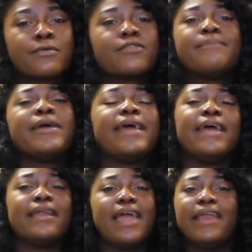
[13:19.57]
creep it
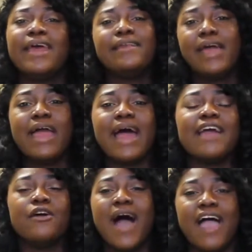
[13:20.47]
in, and then
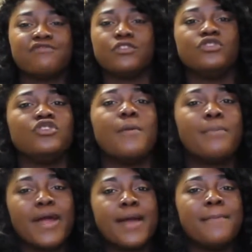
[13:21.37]
I know I have to, you know,
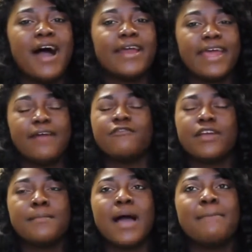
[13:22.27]
pray about it and
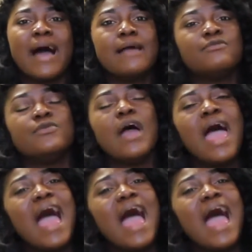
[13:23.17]
read my Bible.